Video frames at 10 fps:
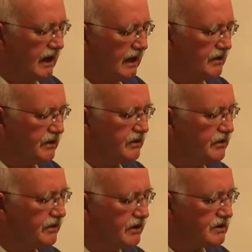and
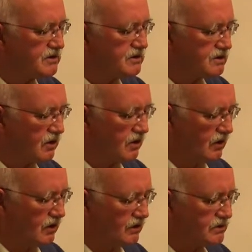their
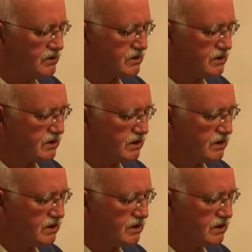stalls